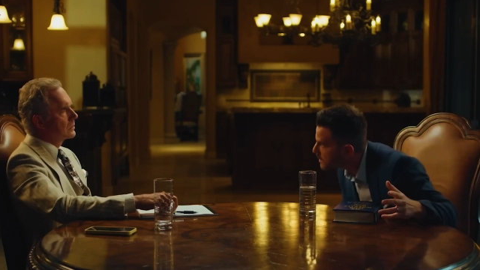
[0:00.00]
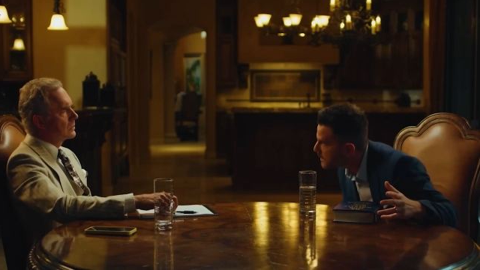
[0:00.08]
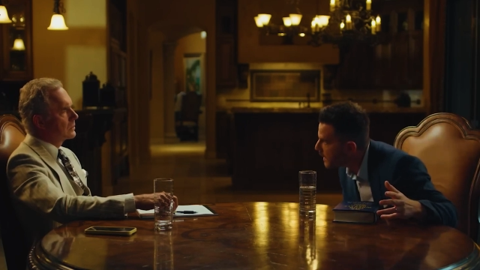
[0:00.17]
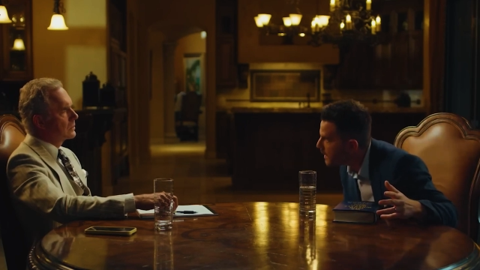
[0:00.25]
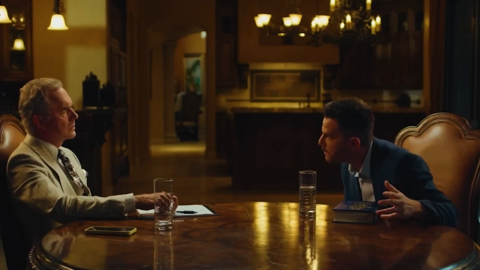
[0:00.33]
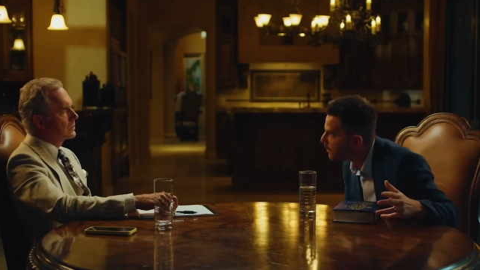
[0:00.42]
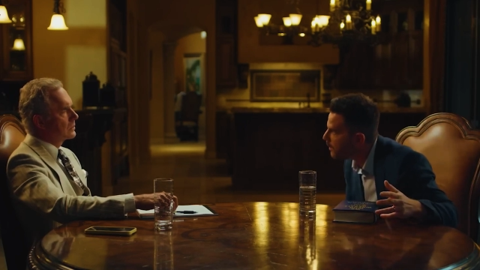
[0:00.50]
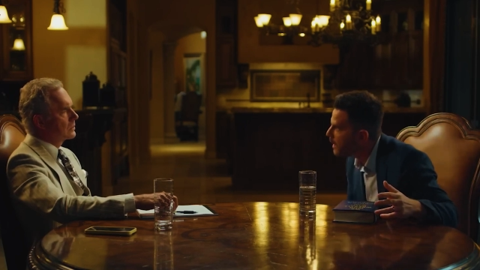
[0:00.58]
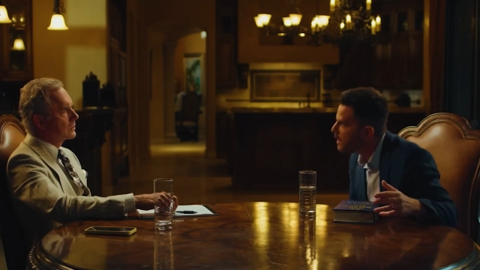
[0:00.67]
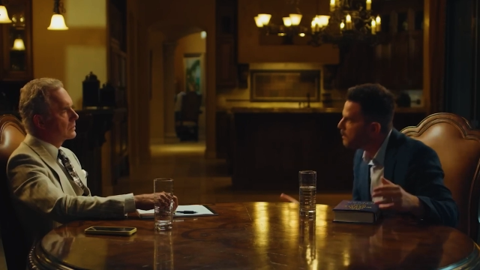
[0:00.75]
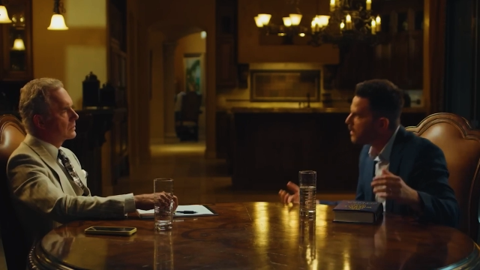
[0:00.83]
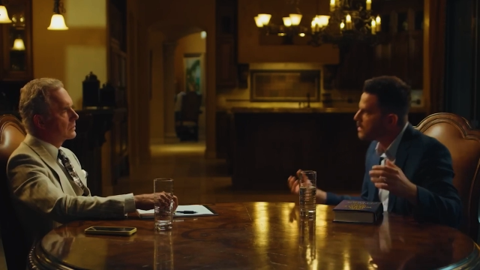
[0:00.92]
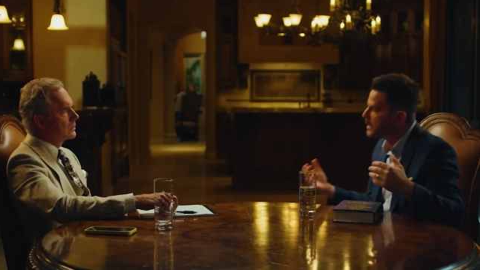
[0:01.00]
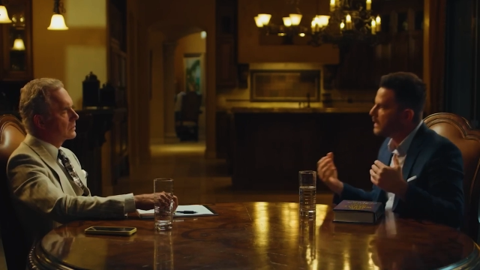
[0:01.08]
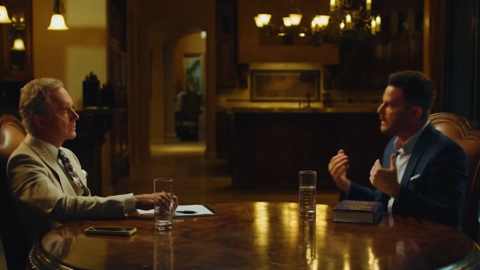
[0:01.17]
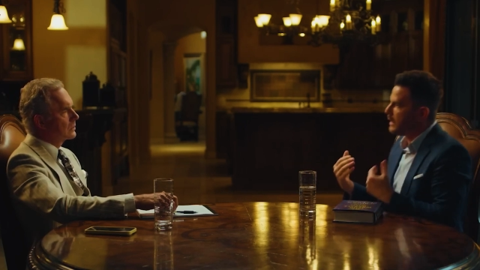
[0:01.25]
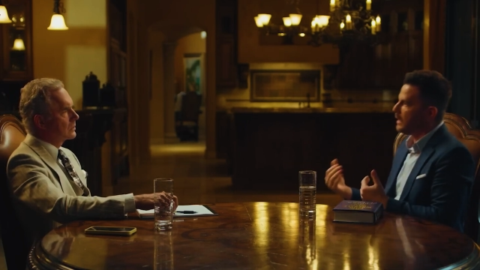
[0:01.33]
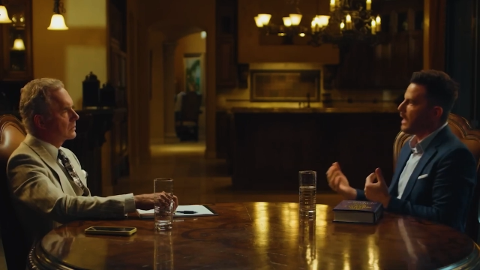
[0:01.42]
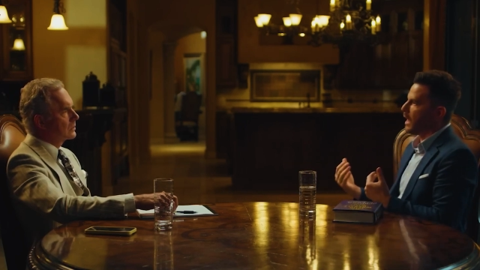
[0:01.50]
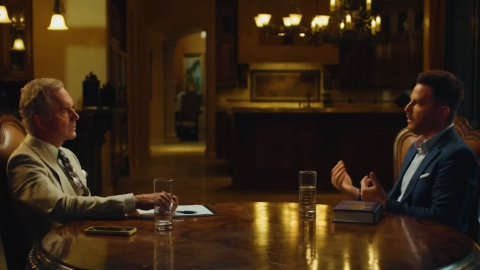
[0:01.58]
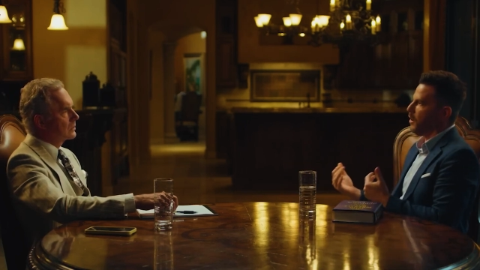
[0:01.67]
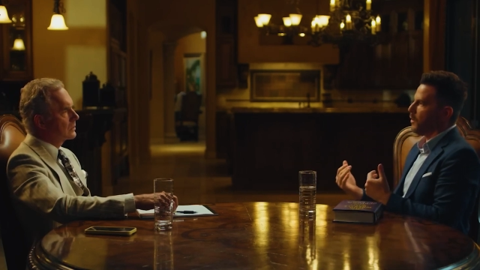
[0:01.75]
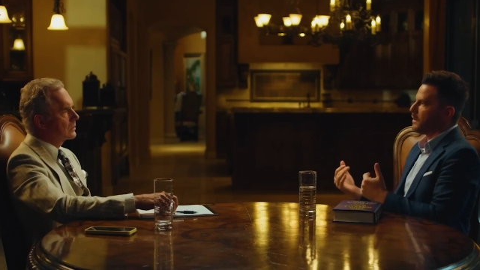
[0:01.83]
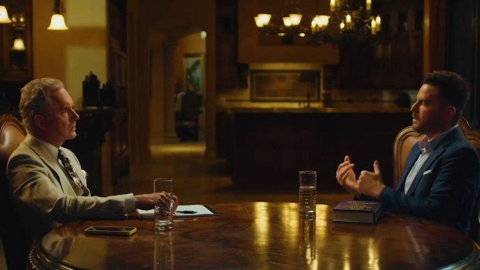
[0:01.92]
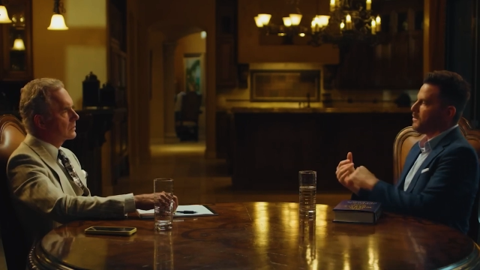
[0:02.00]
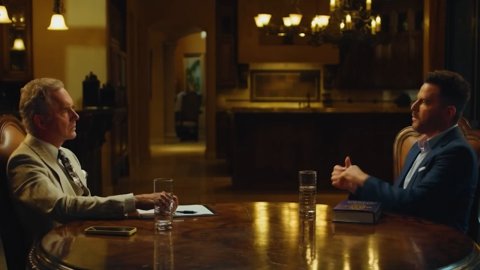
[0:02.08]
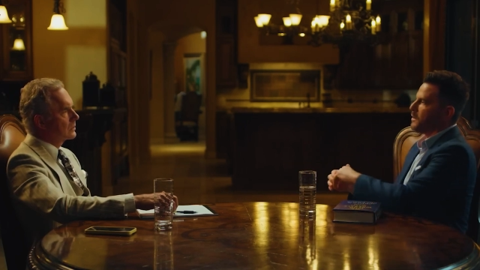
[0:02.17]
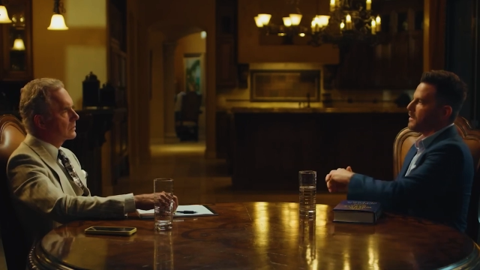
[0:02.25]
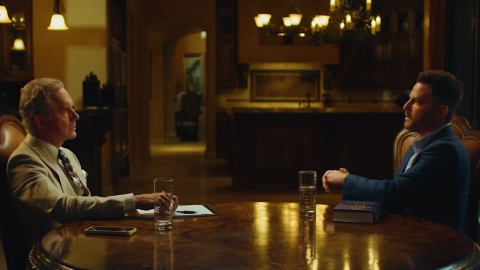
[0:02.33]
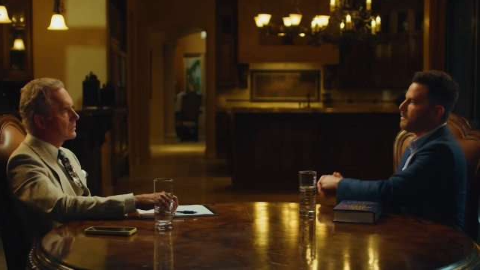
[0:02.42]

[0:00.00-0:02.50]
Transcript: to the table because he did not know what to do